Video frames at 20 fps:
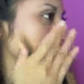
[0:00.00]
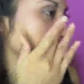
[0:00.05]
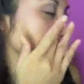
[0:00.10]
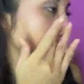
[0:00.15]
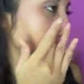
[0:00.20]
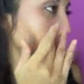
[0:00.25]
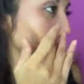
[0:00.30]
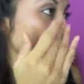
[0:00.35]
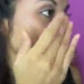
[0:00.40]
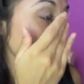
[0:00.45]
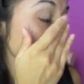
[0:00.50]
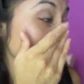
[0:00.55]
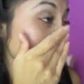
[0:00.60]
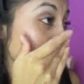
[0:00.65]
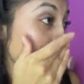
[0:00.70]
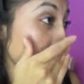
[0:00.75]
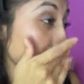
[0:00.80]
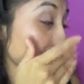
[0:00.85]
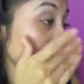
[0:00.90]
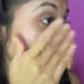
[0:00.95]
Okay,
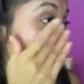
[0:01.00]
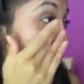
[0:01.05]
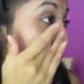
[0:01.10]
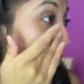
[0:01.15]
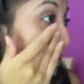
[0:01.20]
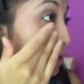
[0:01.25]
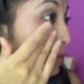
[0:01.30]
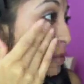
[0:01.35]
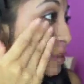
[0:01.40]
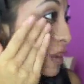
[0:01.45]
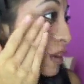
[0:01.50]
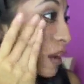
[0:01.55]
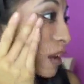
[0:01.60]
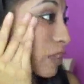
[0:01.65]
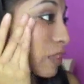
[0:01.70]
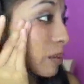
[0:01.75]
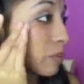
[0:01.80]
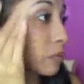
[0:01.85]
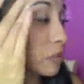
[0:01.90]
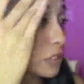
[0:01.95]
so when you take
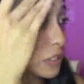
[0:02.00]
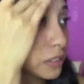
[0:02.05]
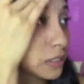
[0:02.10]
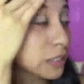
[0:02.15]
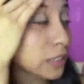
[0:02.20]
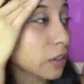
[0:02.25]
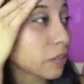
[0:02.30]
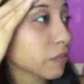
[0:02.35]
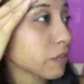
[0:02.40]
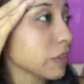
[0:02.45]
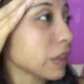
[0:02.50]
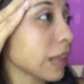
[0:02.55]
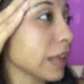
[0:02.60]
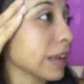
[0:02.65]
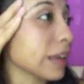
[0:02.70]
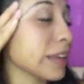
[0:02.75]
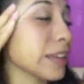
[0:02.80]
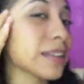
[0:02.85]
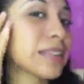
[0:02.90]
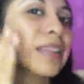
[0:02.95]
out that much, it's enough for
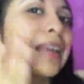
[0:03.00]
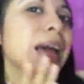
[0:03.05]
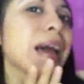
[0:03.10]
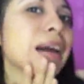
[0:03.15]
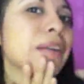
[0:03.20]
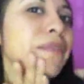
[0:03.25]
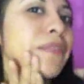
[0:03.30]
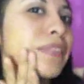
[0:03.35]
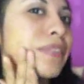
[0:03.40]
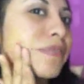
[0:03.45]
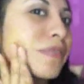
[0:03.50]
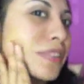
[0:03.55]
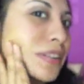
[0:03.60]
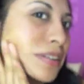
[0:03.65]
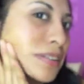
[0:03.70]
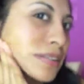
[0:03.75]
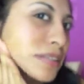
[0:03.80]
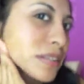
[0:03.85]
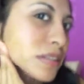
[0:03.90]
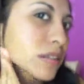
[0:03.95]
like just half of the
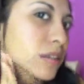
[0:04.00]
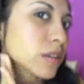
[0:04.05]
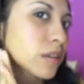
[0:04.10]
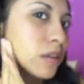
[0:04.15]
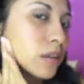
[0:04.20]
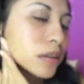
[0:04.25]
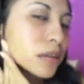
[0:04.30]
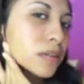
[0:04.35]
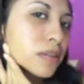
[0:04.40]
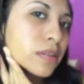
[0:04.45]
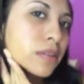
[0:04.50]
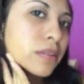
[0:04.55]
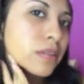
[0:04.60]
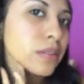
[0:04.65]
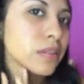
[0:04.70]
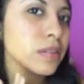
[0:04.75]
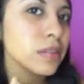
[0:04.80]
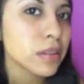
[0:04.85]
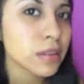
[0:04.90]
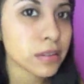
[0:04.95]
face.
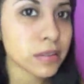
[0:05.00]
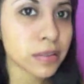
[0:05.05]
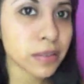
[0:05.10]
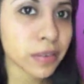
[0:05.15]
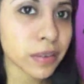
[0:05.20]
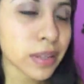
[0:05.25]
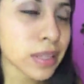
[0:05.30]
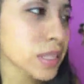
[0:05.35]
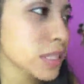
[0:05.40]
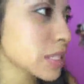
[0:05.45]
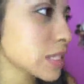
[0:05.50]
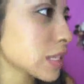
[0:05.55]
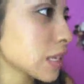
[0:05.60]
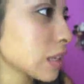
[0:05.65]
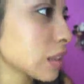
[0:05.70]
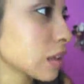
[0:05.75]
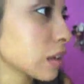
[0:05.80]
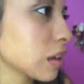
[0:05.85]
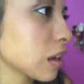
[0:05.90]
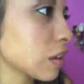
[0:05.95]
So as you can
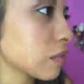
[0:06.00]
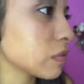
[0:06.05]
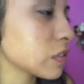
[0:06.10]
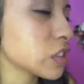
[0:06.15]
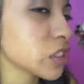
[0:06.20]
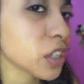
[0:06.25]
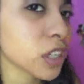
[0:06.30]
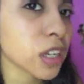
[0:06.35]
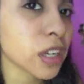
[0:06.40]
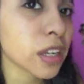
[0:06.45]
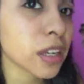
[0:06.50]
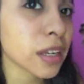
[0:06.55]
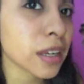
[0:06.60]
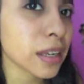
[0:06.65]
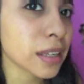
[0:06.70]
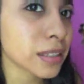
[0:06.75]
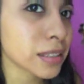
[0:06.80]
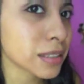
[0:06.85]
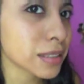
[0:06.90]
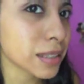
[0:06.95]
see, the coverage on it,
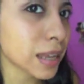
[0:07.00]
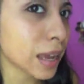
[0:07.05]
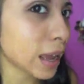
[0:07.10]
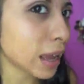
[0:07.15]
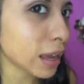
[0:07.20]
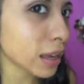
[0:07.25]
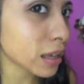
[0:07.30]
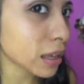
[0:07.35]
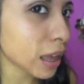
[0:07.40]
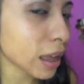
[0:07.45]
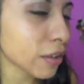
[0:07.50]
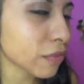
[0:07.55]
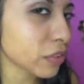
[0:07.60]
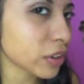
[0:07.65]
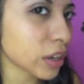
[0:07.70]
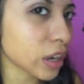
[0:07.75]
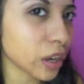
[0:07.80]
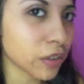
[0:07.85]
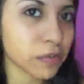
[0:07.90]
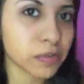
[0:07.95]
it's not heavy
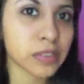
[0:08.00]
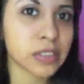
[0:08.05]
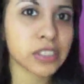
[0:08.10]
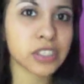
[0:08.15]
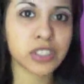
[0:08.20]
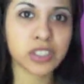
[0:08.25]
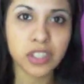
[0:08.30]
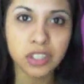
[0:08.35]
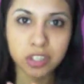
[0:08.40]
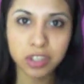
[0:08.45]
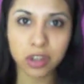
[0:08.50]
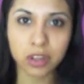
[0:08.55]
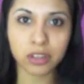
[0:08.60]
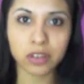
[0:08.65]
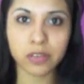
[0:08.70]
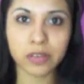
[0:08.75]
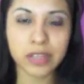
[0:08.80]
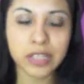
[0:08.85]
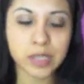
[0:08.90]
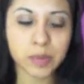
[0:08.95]
coverage, so
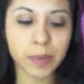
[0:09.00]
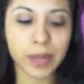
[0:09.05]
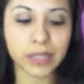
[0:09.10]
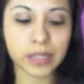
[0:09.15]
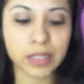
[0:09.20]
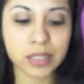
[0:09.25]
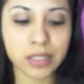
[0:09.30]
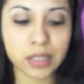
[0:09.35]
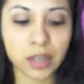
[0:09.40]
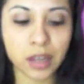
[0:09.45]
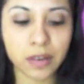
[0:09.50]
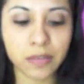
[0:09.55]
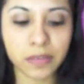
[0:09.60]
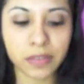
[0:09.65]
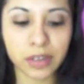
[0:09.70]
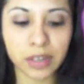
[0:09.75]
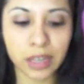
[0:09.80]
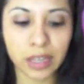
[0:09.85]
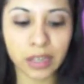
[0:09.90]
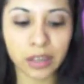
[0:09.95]
don't expect it to
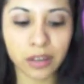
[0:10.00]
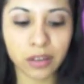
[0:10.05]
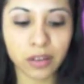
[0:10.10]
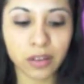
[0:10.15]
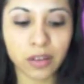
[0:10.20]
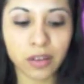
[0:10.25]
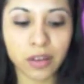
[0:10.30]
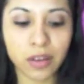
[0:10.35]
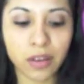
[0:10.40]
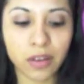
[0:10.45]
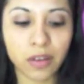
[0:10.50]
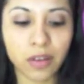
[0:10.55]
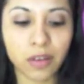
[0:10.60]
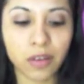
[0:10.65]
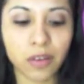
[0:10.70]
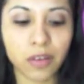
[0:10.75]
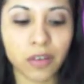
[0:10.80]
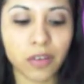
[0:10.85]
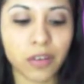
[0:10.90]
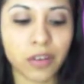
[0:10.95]
cover like
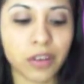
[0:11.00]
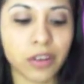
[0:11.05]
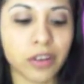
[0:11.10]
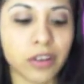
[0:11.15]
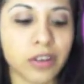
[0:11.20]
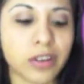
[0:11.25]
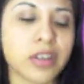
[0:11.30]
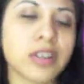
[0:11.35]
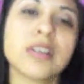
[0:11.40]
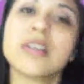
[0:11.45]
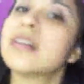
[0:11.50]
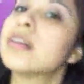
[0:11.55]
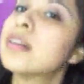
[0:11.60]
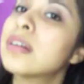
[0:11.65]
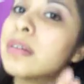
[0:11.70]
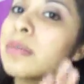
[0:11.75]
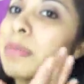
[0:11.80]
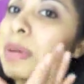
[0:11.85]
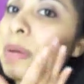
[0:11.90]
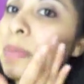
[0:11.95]
all your
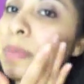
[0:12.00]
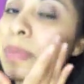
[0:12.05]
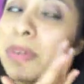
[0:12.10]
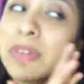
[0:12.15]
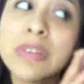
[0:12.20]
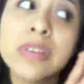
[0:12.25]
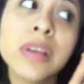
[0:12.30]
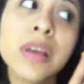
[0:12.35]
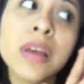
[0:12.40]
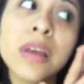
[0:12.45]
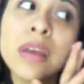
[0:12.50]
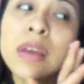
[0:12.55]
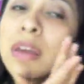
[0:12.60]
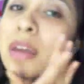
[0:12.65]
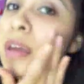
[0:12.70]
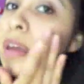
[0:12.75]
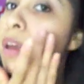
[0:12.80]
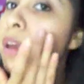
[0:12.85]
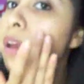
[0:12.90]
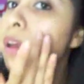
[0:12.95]
pimples.
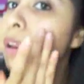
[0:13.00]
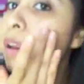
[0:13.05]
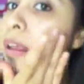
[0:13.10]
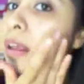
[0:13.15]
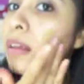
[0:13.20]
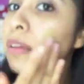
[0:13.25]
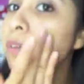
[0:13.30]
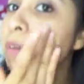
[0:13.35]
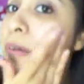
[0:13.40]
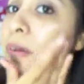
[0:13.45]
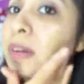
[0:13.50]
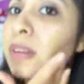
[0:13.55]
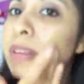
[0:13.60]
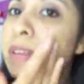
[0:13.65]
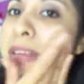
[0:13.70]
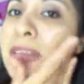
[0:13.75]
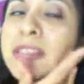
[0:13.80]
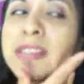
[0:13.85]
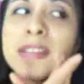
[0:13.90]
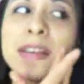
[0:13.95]
And then you go on
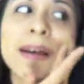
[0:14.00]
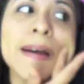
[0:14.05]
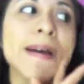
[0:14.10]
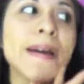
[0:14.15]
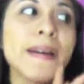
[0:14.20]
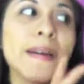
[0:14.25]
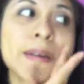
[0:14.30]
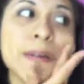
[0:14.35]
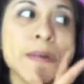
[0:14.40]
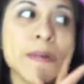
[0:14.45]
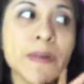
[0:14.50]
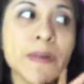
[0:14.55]
this side.